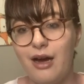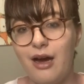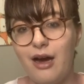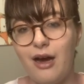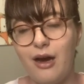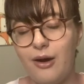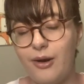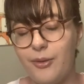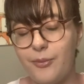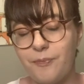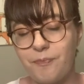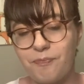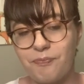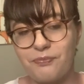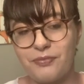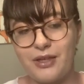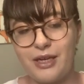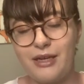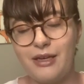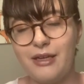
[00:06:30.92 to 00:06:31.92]
Um,
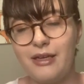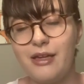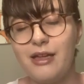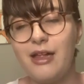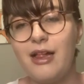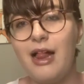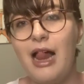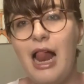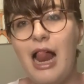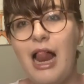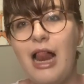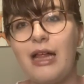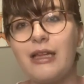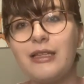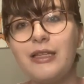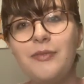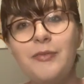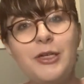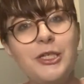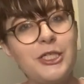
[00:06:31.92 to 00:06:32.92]

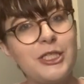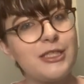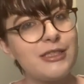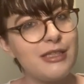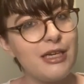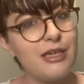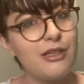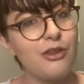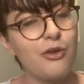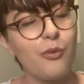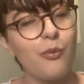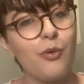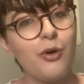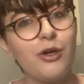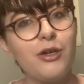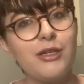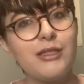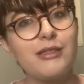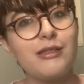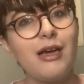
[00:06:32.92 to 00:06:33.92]
let me just say the
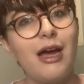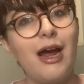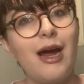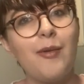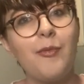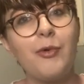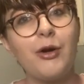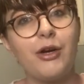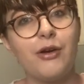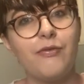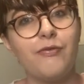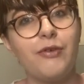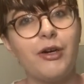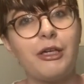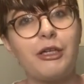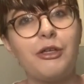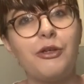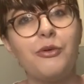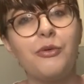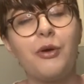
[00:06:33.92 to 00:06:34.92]
words abraca
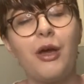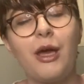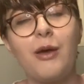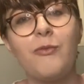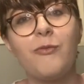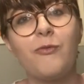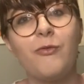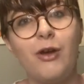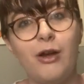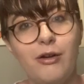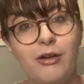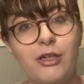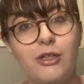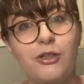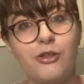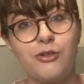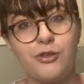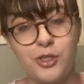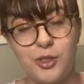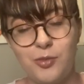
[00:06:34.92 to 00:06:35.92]
fuck you came very
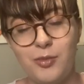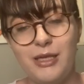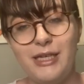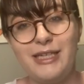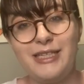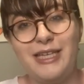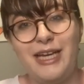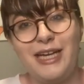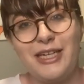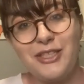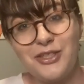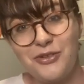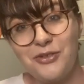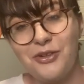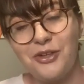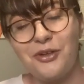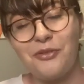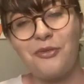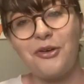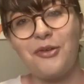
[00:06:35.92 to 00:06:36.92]
close to being tattooed
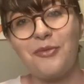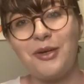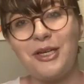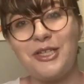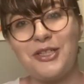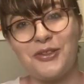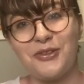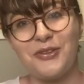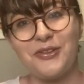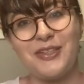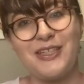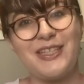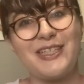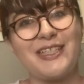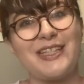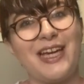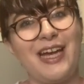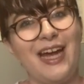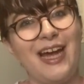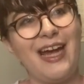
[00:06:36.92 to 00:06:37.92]
on one of my
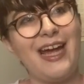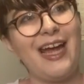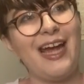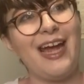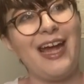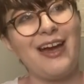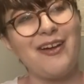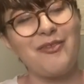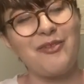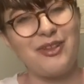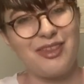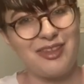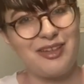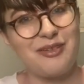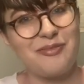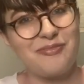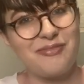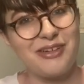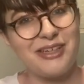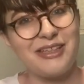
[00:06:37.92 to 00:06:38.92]
shoulders with an
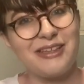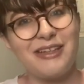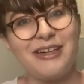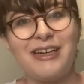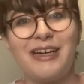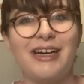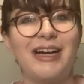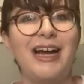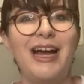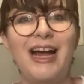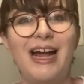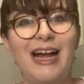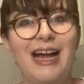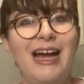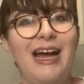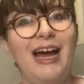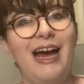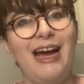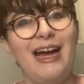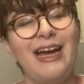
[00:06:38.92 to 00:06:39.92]
umbrella,
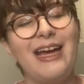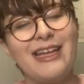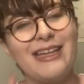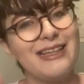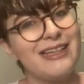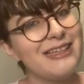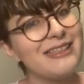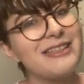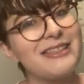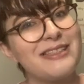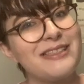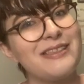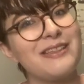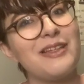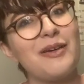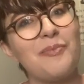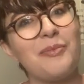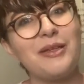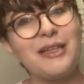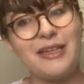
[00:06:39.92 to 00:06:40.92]
and that's still
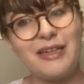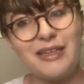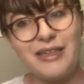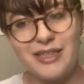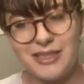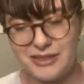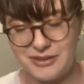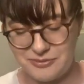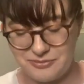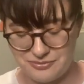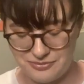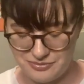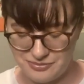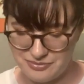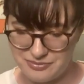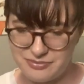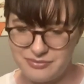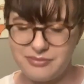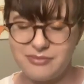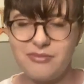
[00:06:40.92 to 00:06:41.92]
up in the air.
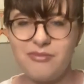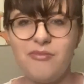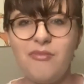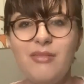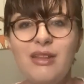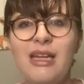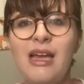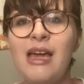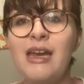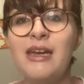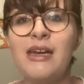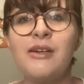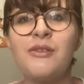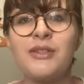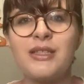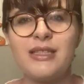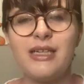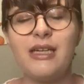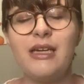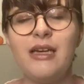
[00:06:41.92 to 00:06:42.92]
Now,
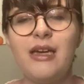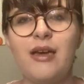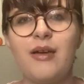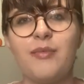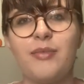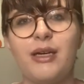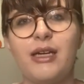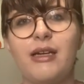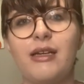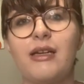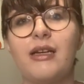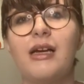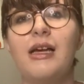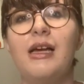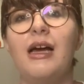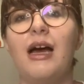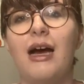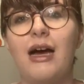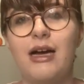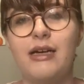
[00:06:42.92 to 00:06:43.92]
the second campaign,
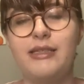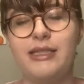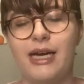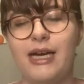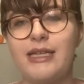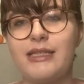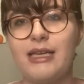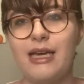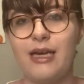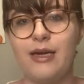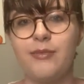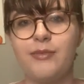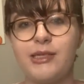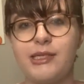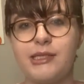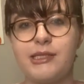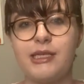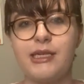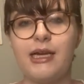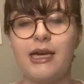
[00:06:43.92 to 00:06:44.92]
uh, Taz
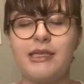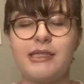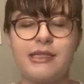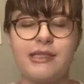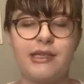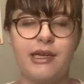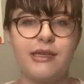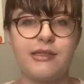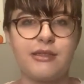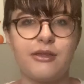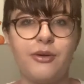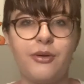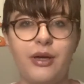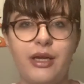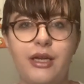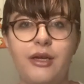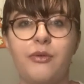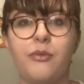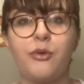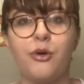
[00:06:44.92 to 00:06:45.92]
Amnesty, as I said, is
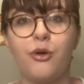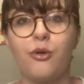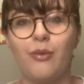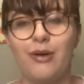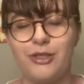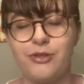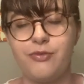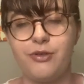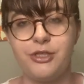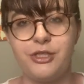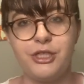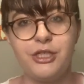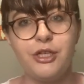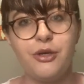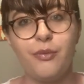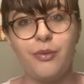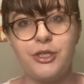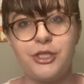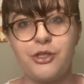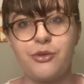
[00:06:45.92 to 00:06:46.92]
located in rural West Virginia,
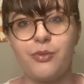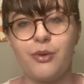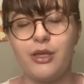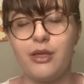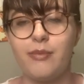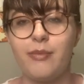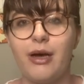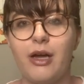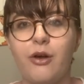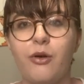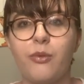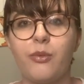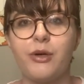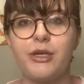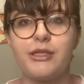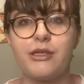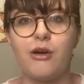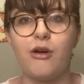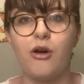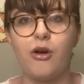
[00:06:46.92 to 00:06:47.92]
which is where the
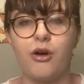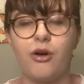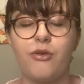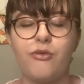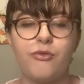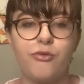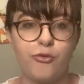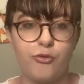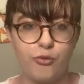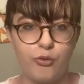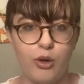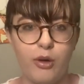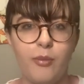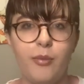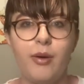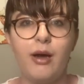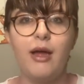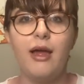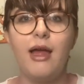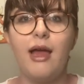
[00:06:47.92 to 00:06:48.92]
McElroys are
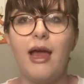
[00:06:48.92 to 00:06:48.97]
from.